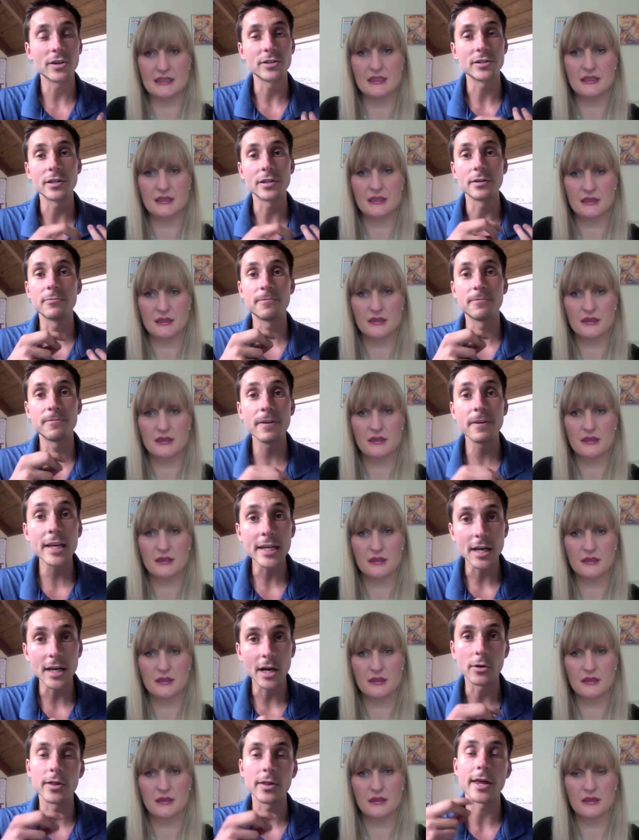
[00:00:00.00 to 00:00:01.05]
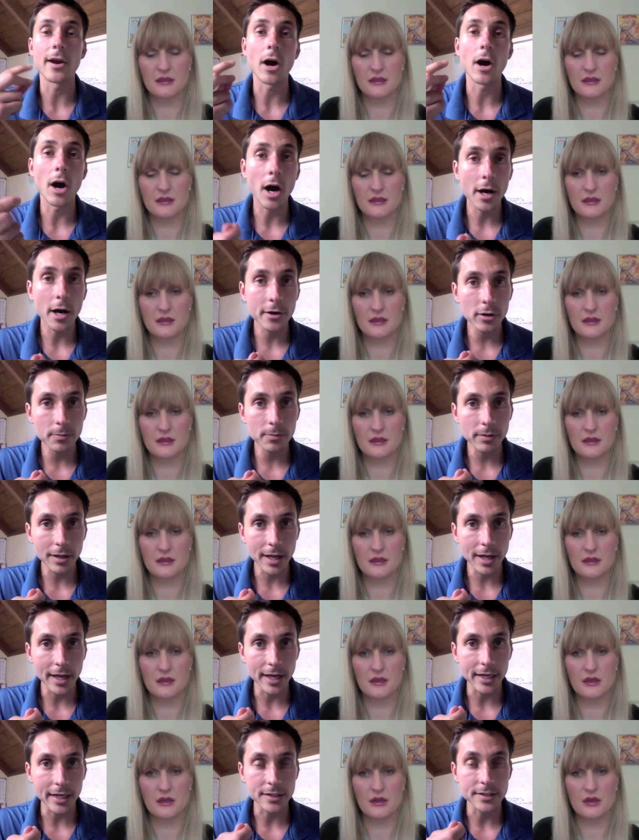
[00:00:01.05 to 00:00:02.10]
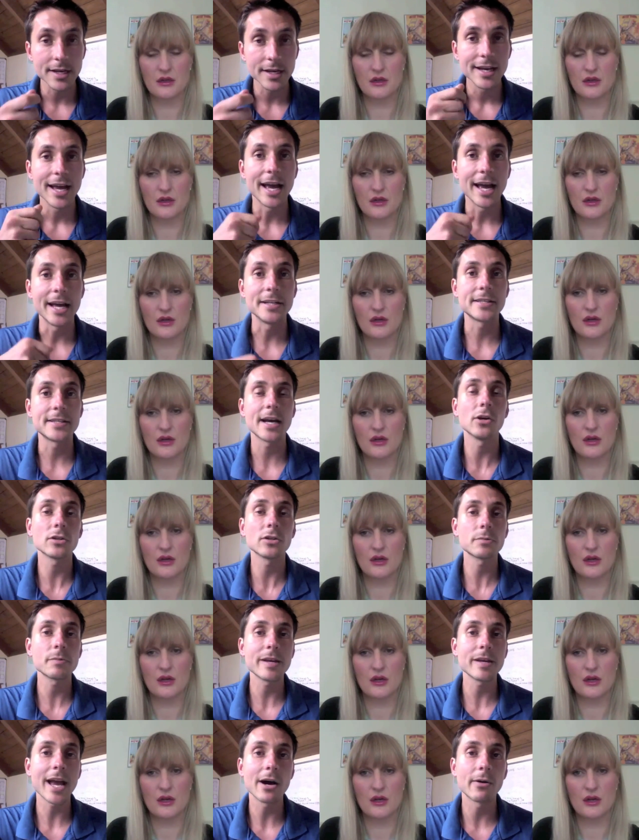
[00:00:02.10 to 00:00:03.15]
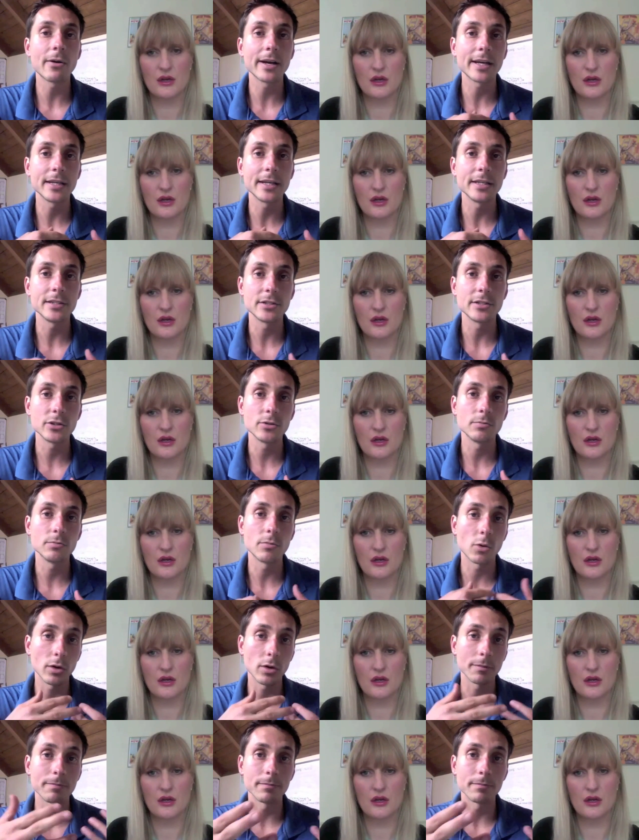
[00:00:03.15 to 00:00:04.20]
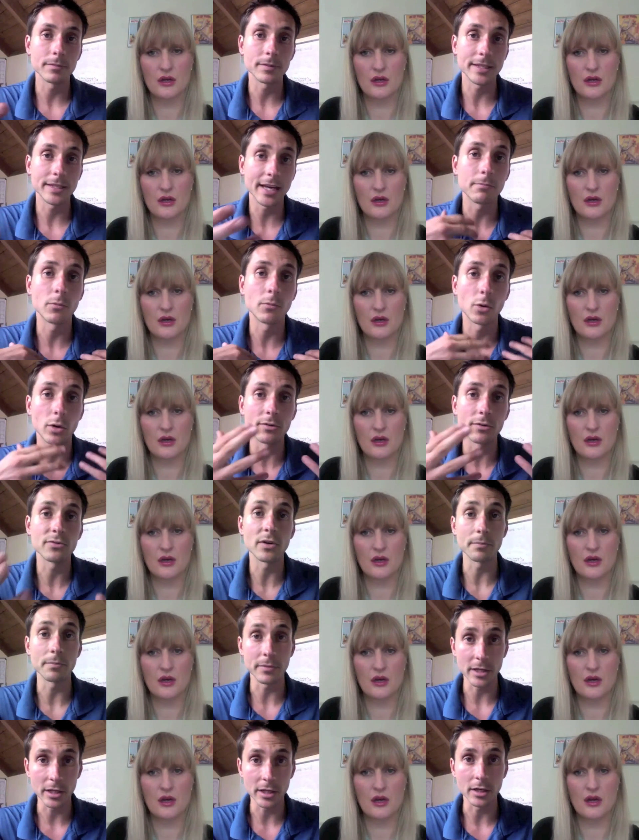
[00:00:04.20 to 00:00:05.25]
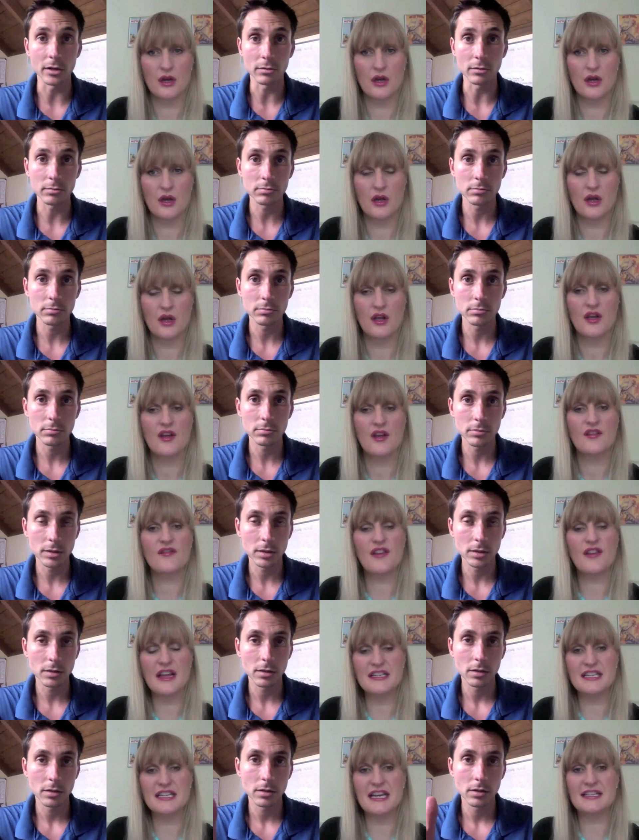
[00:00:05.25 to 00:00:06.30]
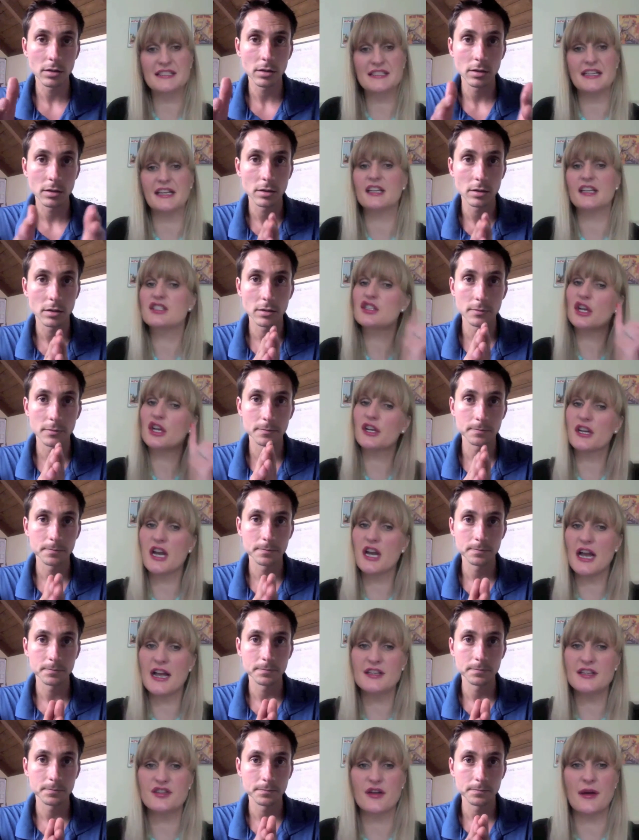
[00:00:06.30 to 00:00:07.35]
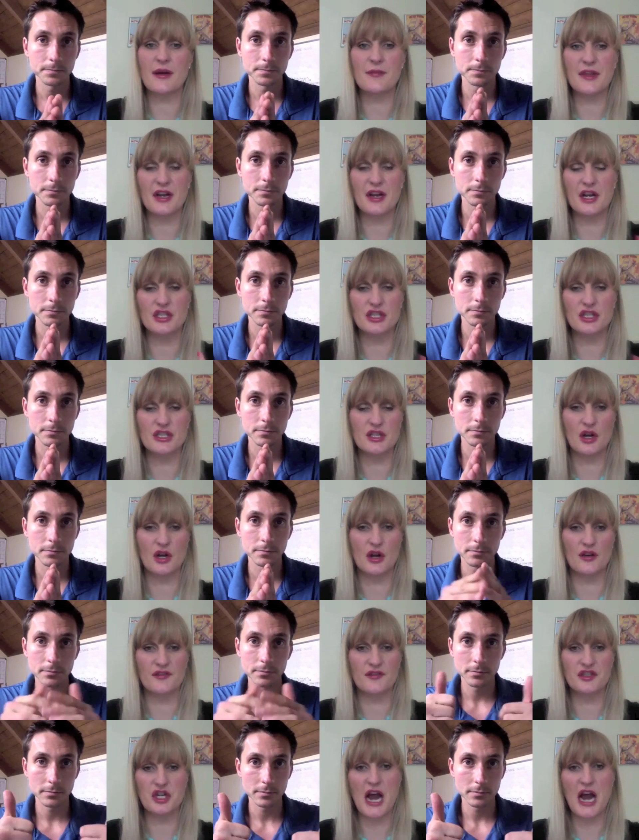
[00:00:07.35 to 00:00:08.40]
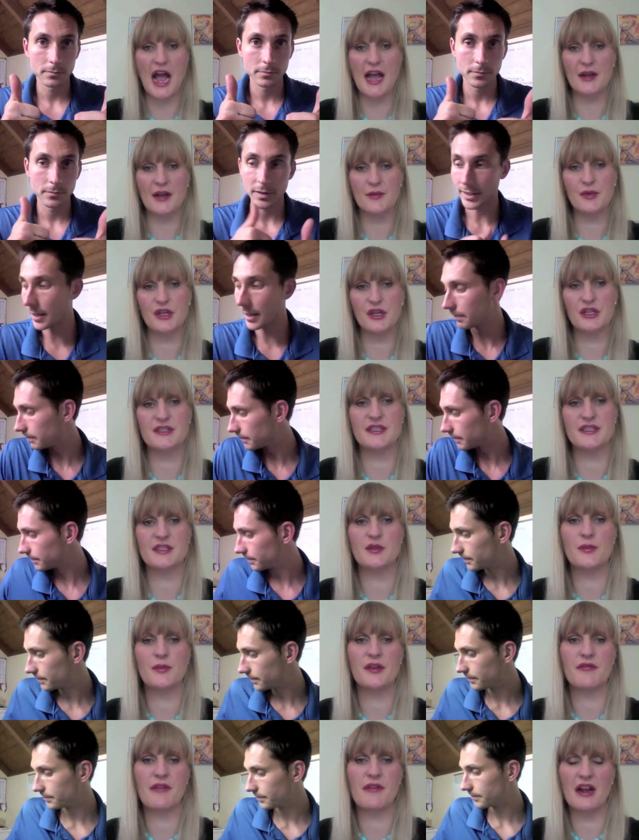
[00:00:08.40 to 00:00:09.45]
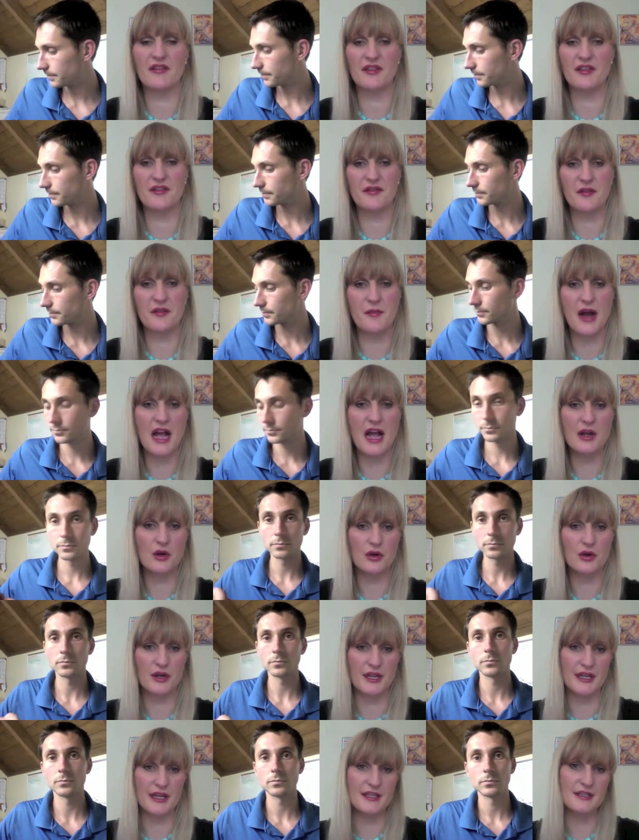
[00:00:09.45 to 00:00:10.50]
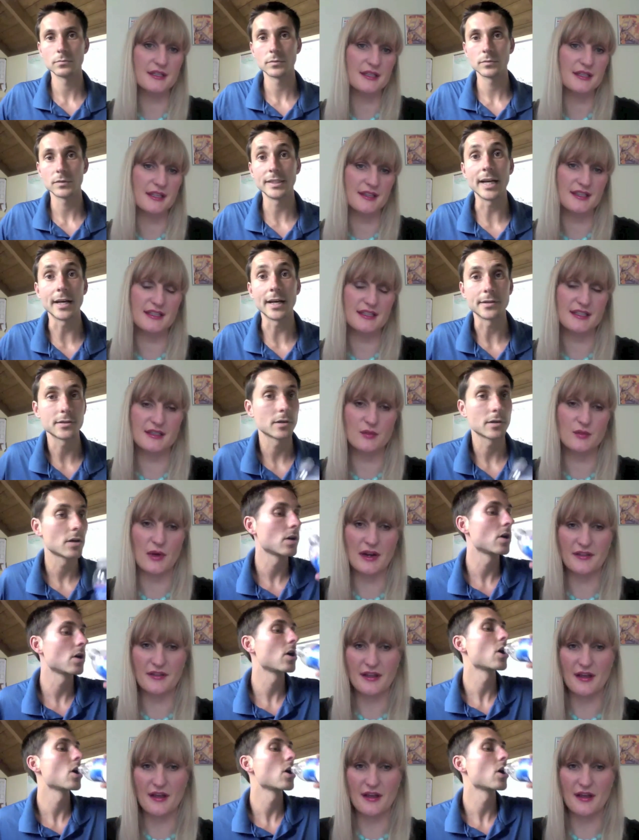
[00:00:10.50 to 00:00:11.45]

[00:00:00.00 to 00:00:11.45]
Speaker 1: there's a video that auto plays and tells me how I can do more, get more from you.
Speaker 2: Fantastic. So, can I interrupt there and just go off track because yep. this will be relevant for my audience? And yep. this is one of